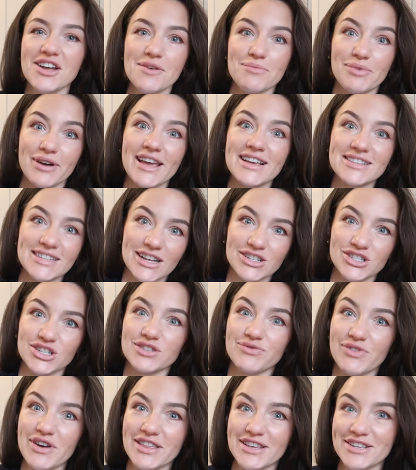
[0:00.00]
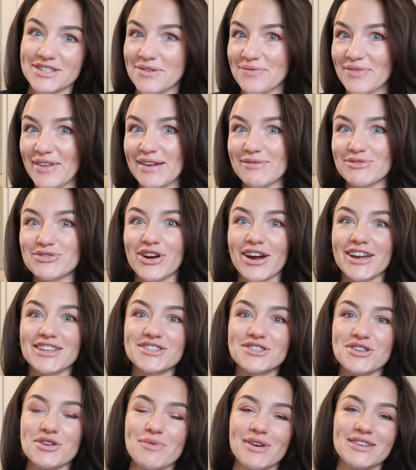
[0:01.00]
but it is actually really something I'm trying
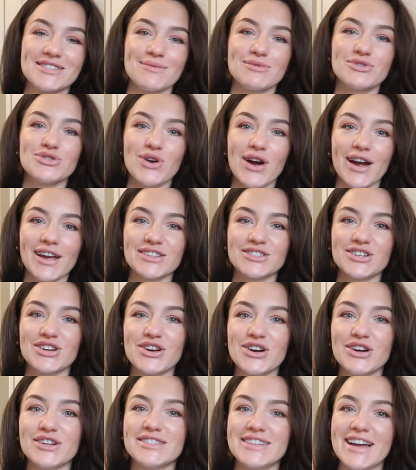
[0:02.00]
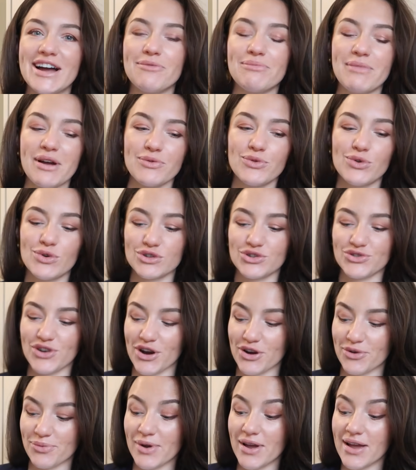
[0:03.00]
to do because I'm trying to cut down my
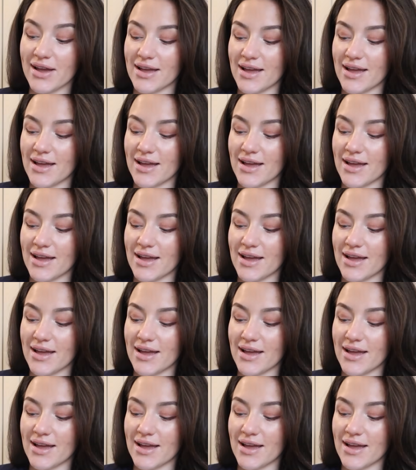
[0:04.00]
wardrobe.